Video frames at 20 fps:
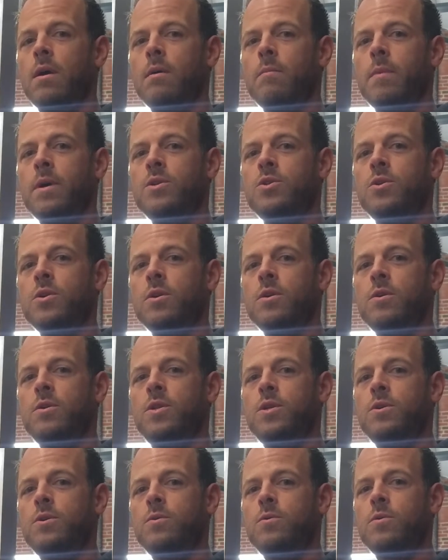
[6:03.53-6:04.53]
make sure
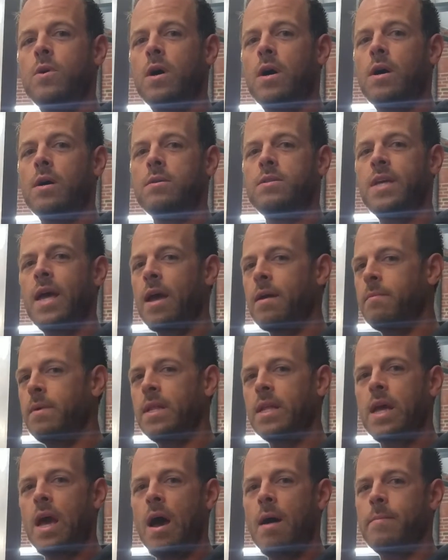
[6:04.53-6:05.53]
to tag me in
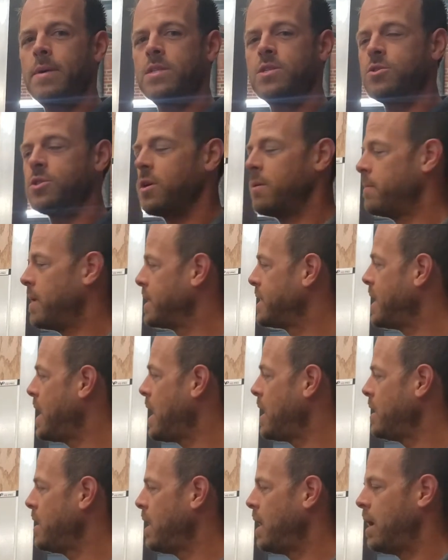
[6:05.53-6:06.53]
the comments or something like
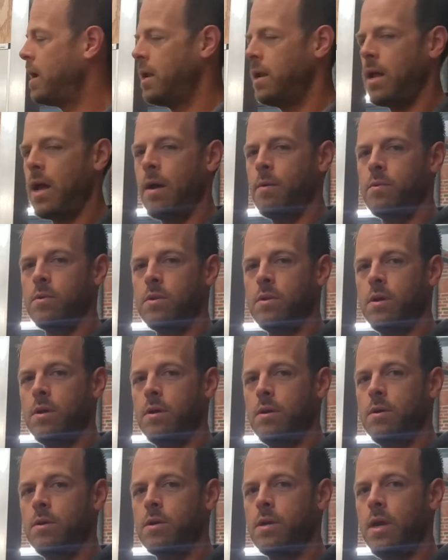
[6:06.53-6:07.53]
that, and I
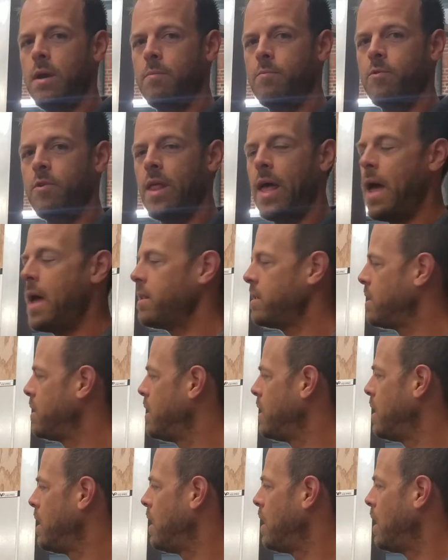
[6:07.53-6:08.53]
will hook you up for that.
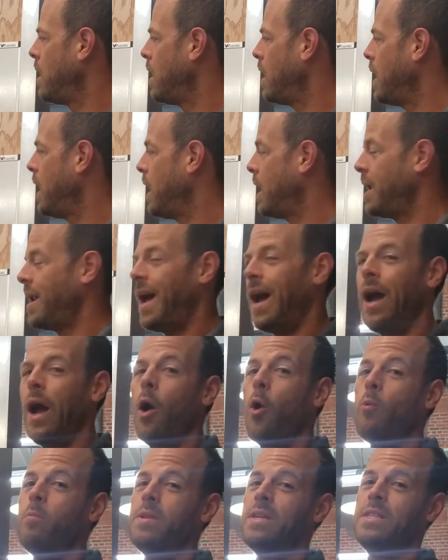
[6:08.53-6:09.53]
And I
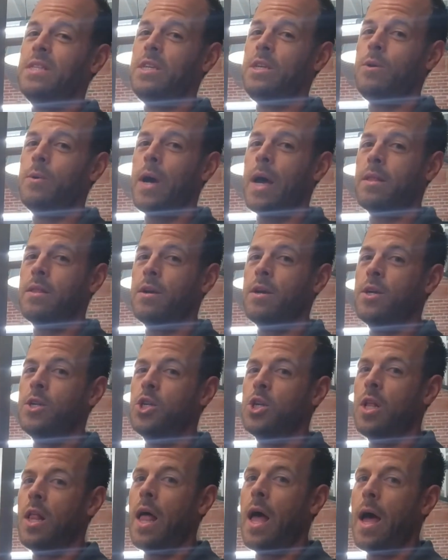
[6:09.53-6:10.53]
hope to see you out there in
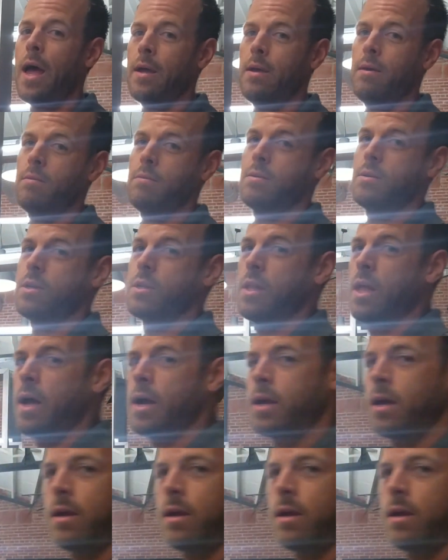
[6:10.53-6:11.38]
July. Good luck.